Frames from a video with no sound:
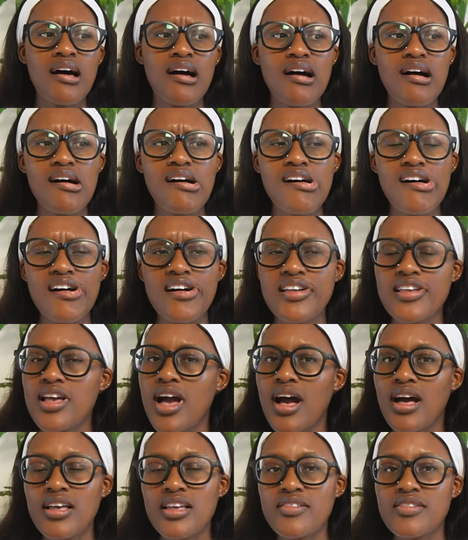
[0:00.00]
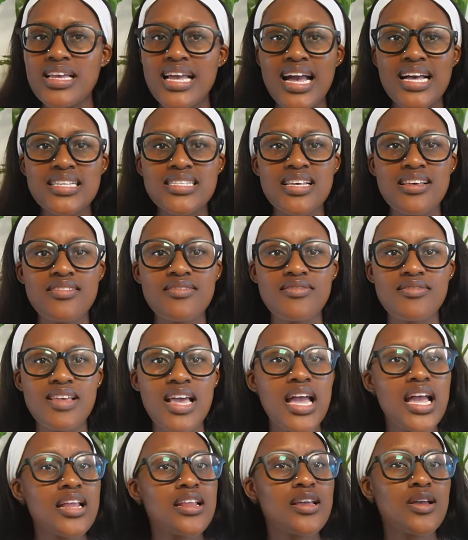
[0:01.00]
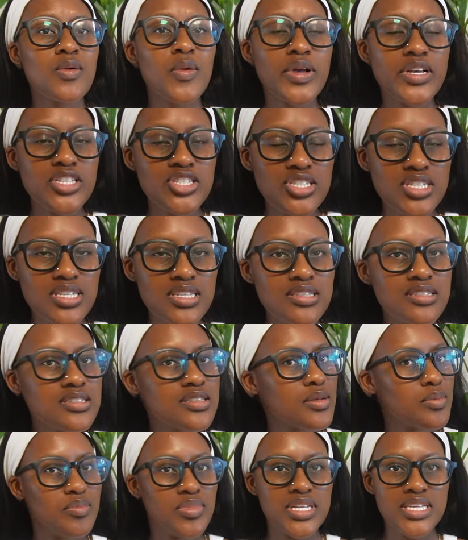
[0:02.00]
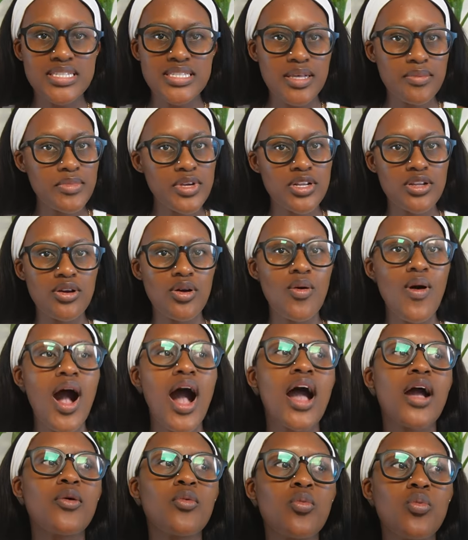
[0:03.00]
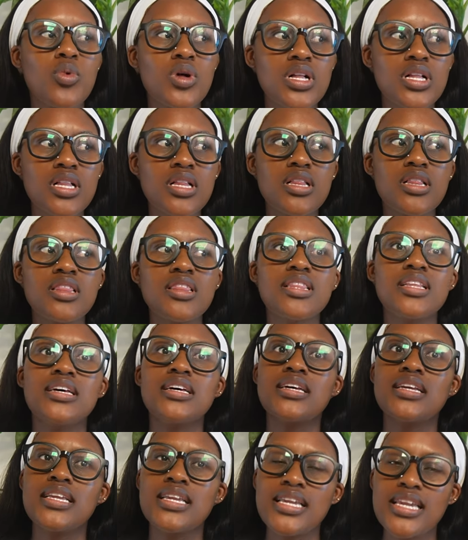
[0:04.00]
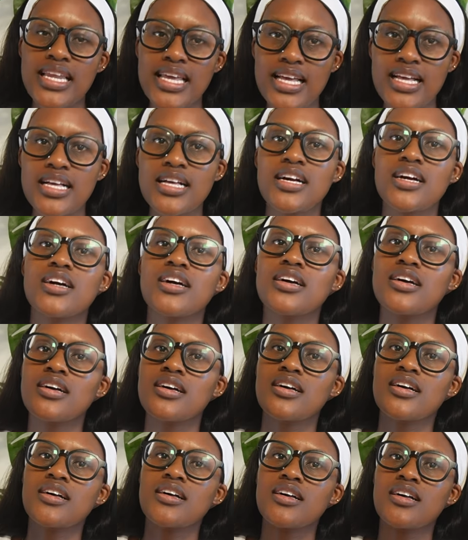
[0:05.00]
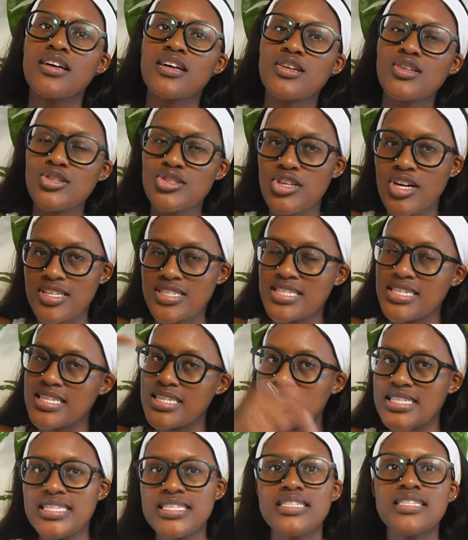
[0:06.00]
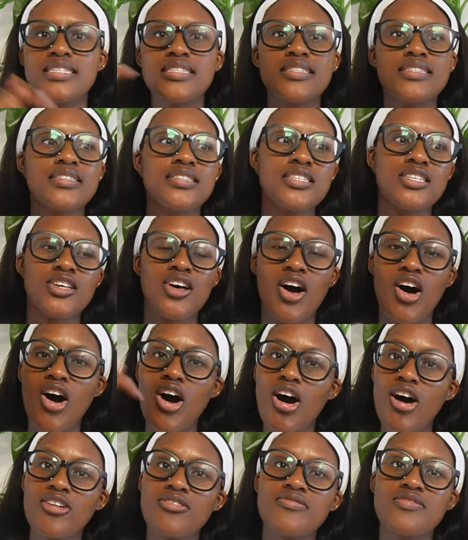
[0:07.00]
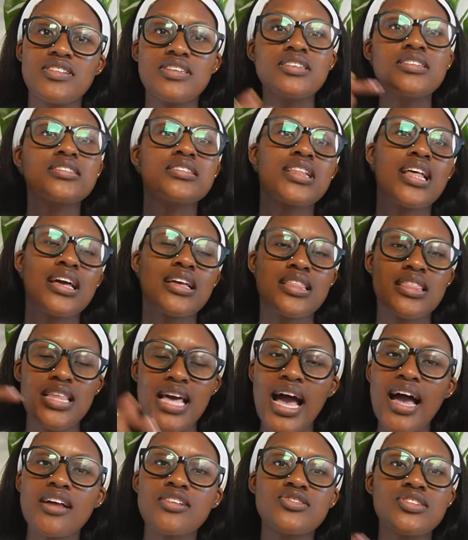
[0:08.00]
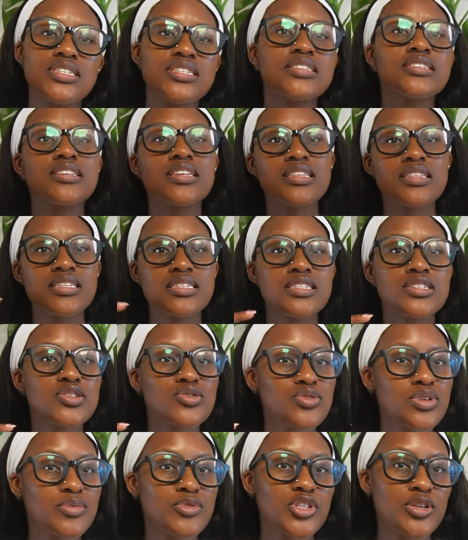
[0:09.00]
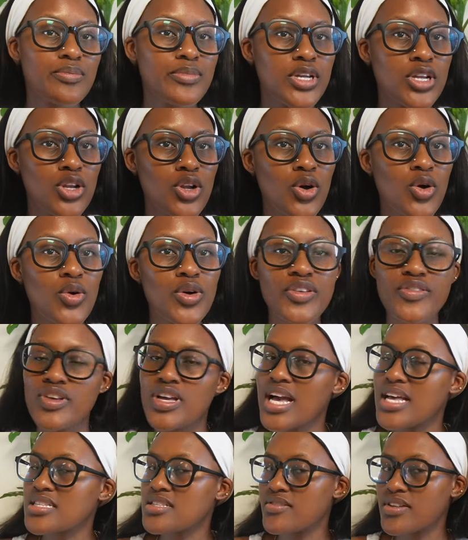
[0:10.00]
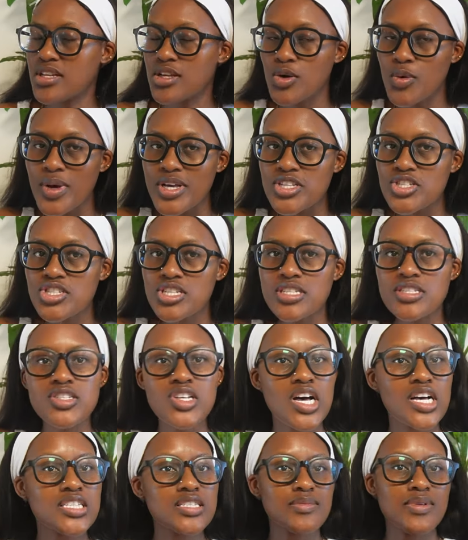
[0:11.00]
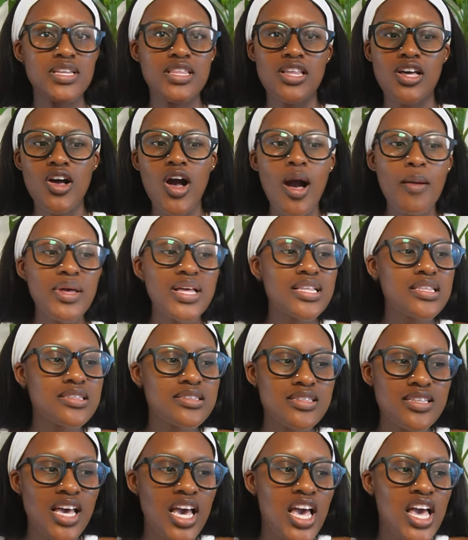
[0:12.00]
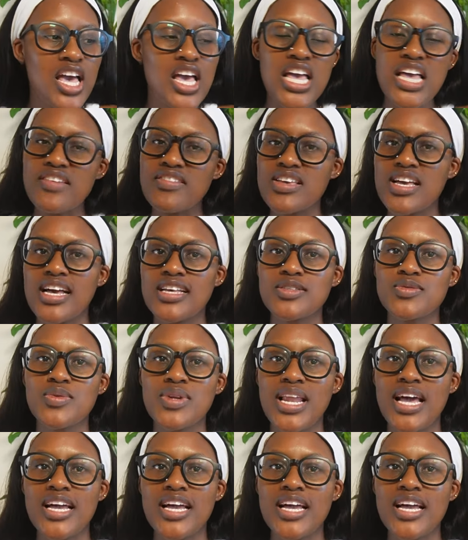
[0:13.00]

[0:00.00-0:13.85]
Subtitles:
Yeah, if you guys have any questions, please let me know. I will link Dr. Lee's office, like the address in the description below. If you guys have any questions, ask me in the comments. If you guys would